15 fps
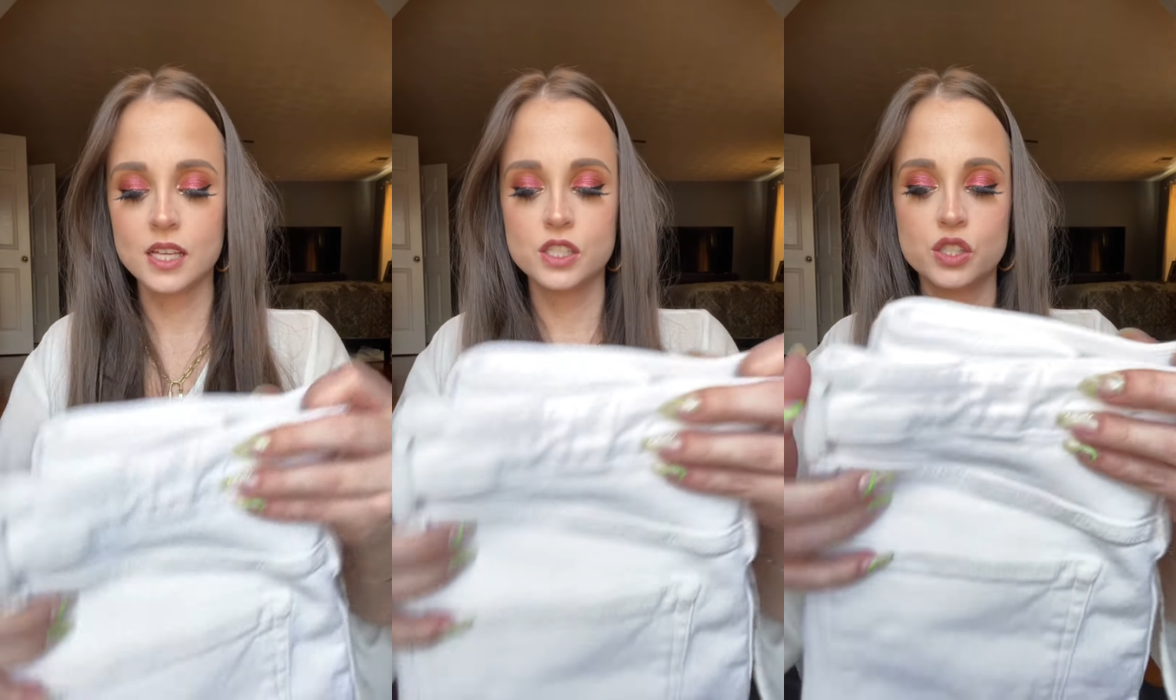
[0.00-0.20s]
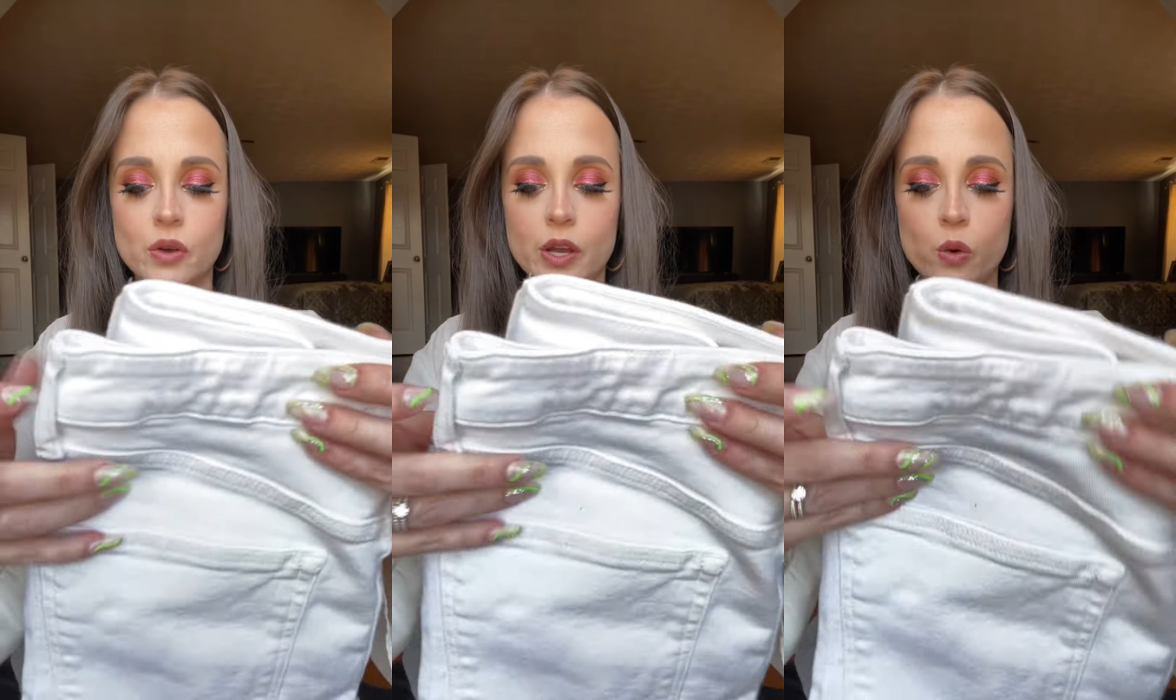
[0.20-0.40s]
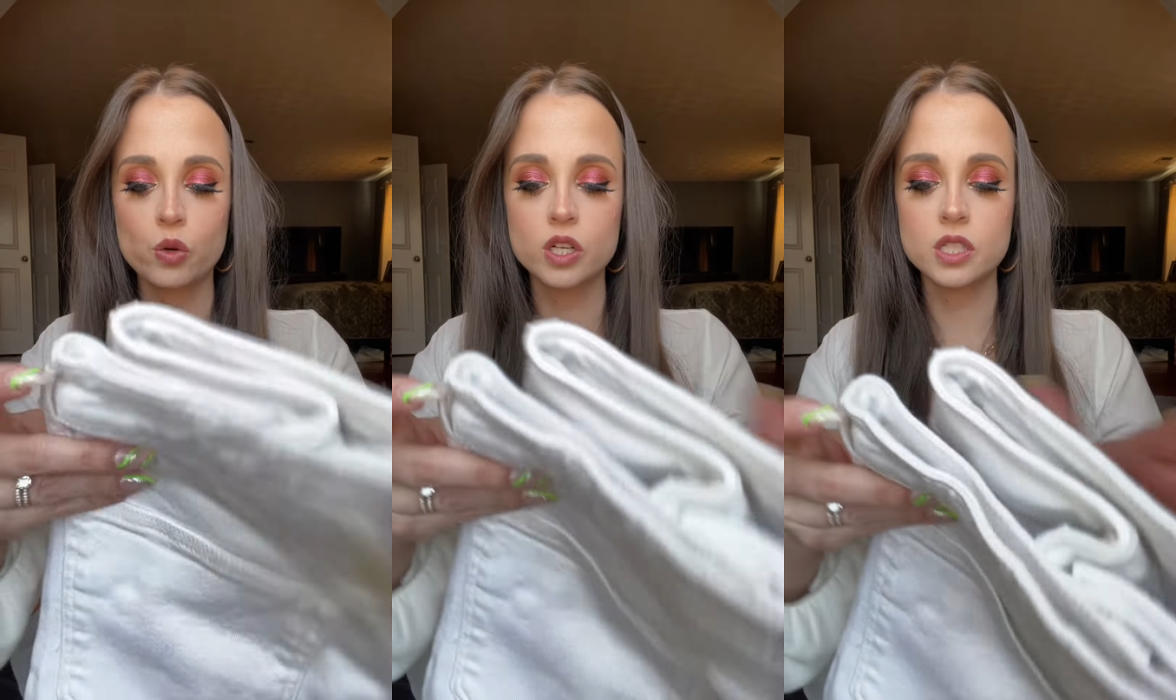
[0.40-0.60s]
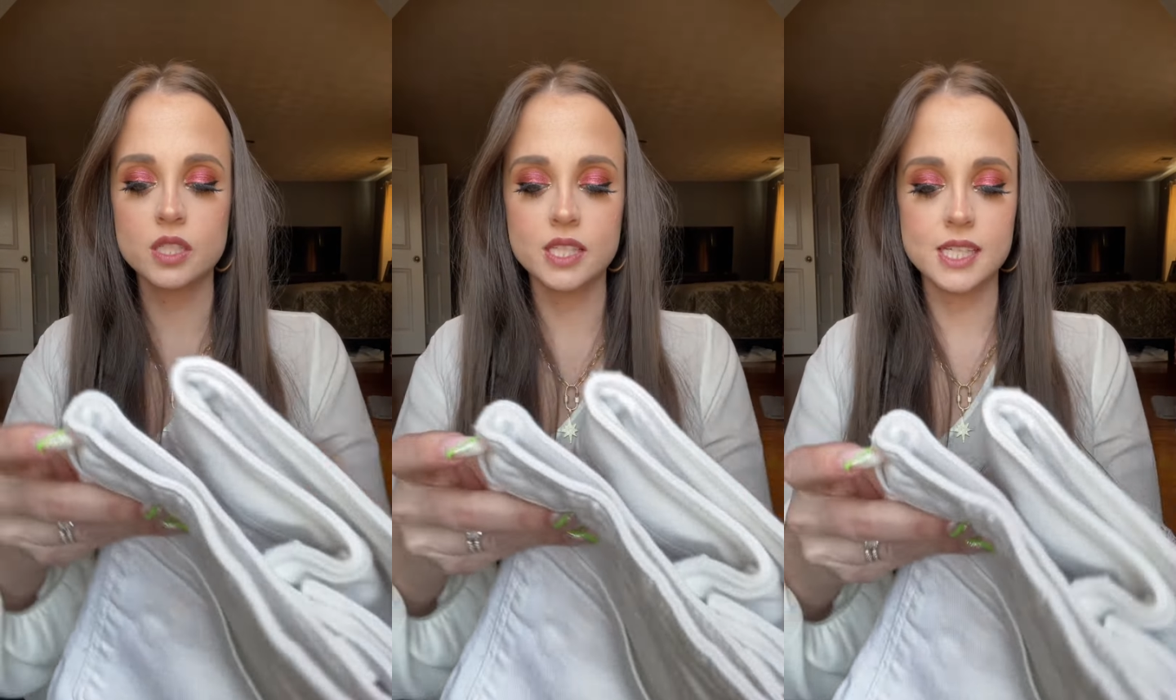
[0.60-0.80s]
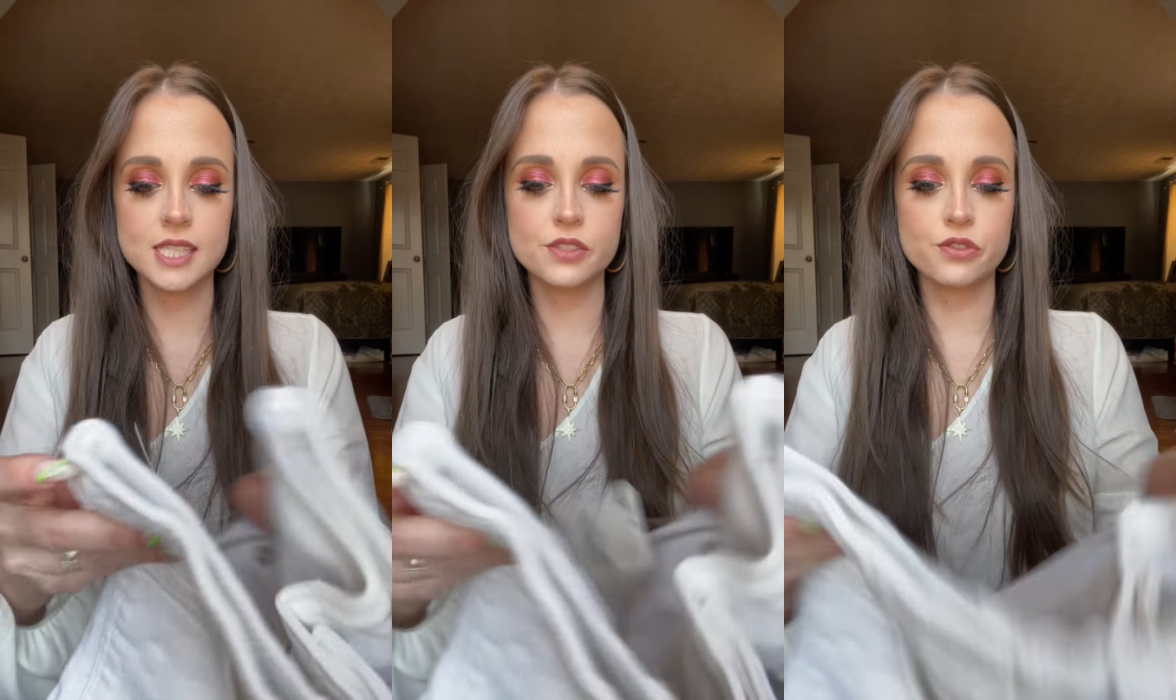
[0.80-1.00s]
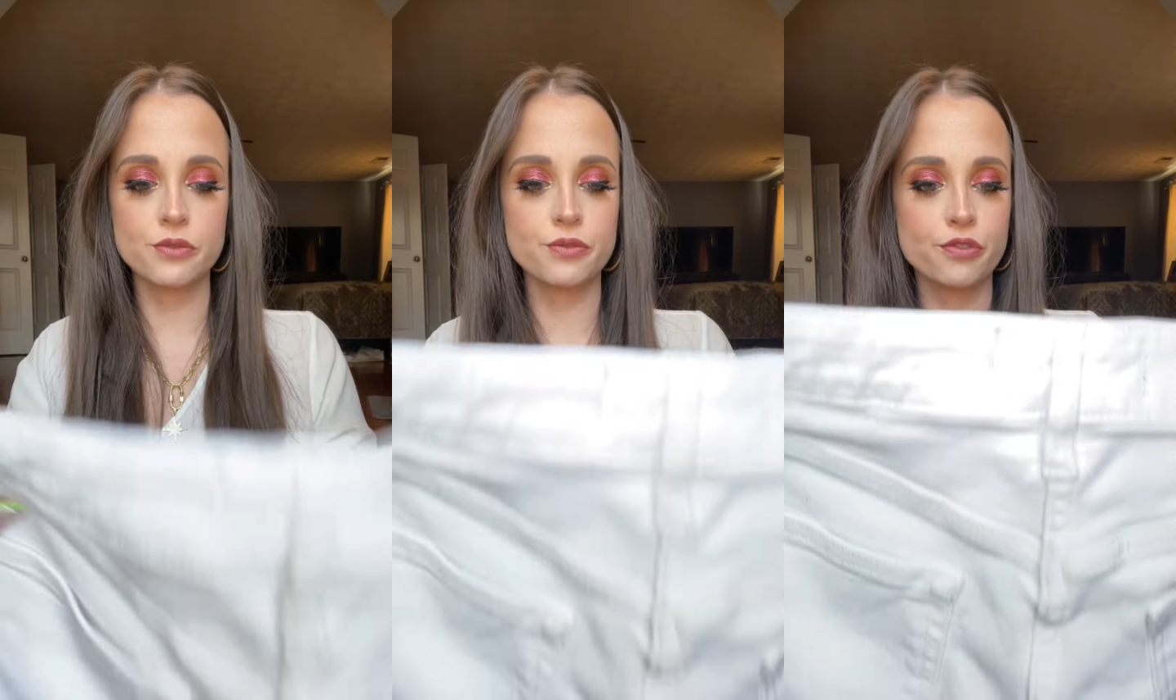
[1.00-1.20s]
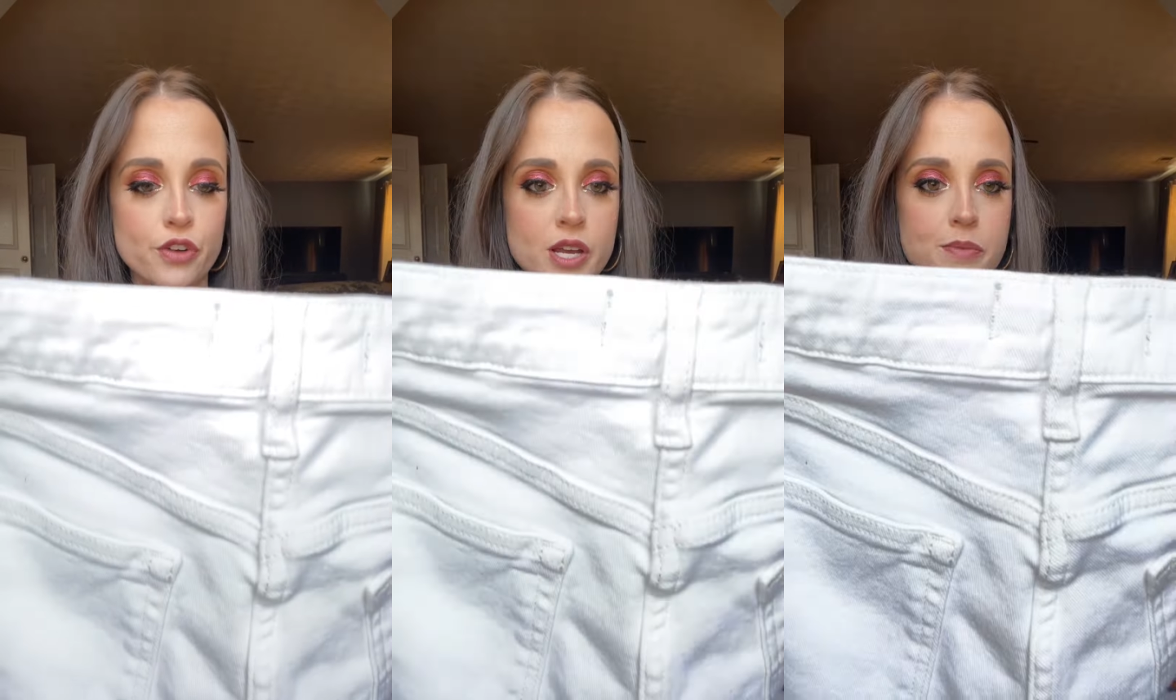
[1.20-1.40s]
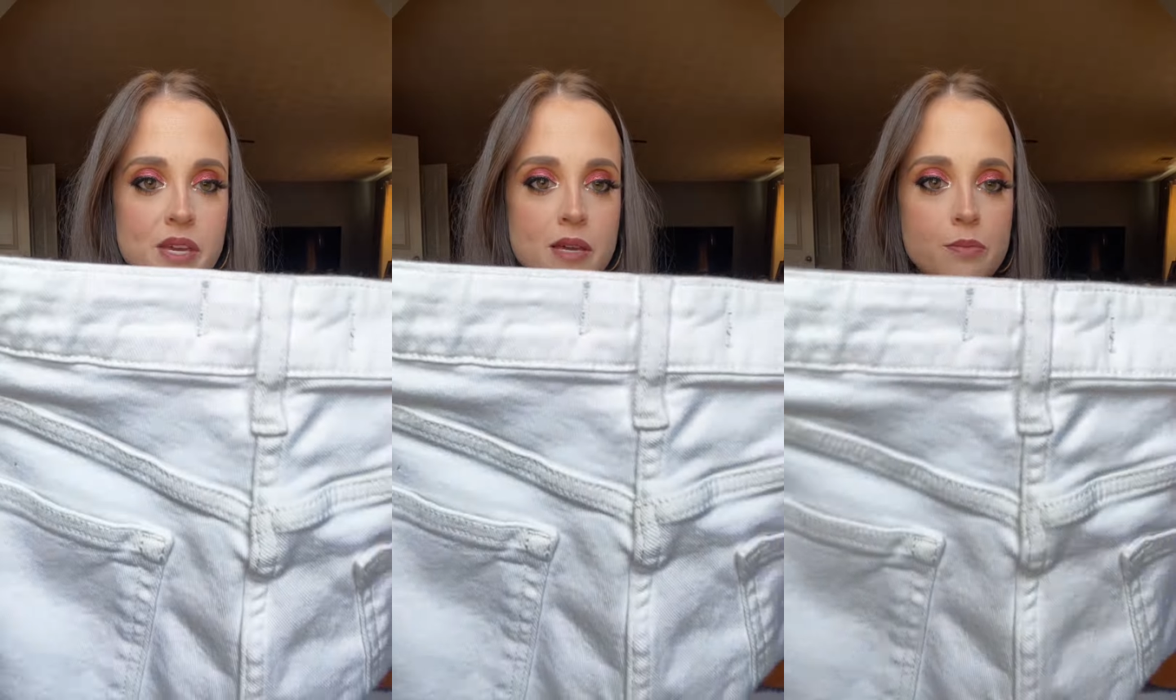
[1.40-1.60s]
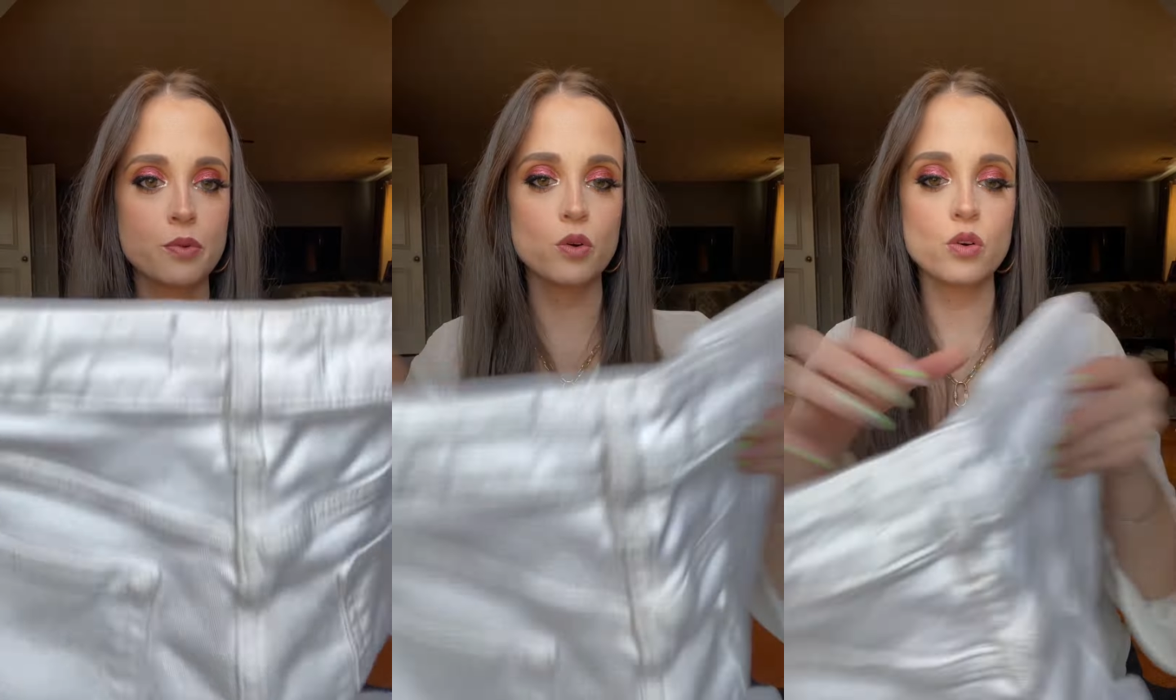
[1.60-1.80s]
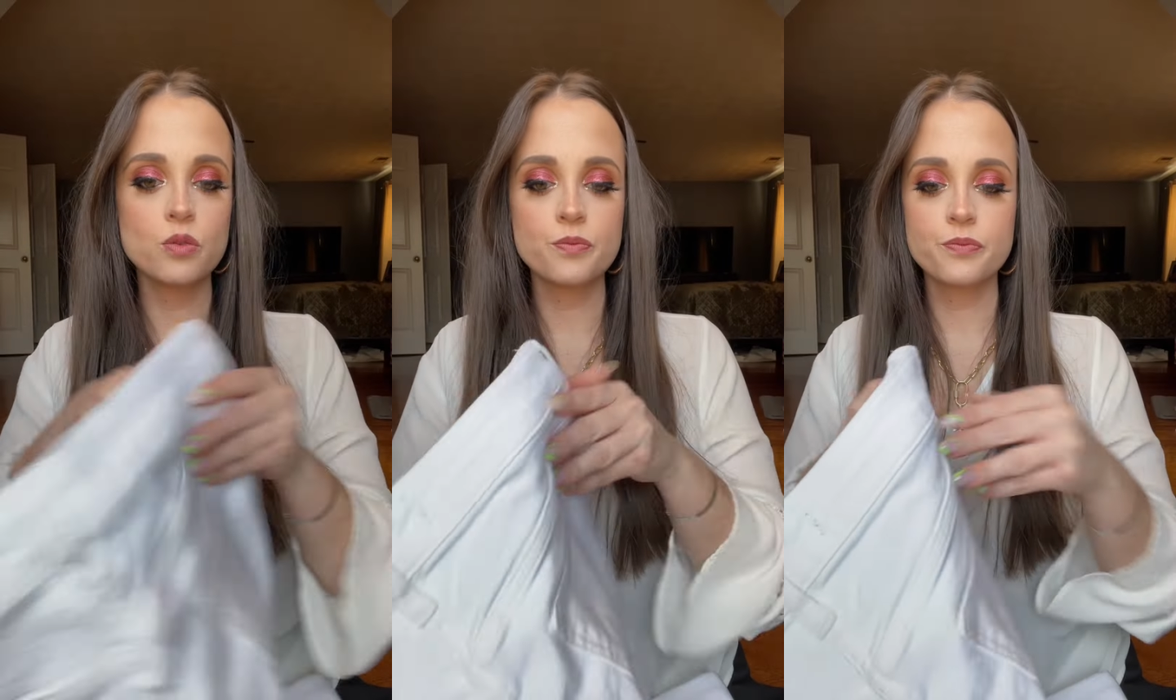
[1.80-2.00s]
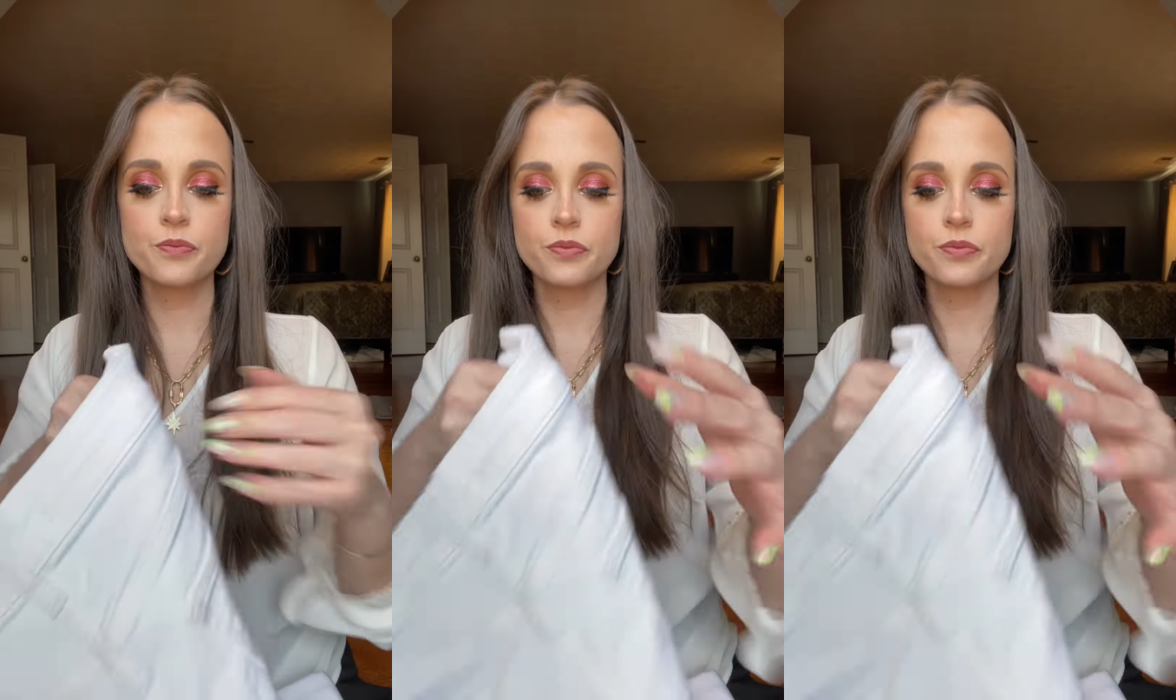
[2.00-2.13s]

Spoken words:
So I ordered these from Free People.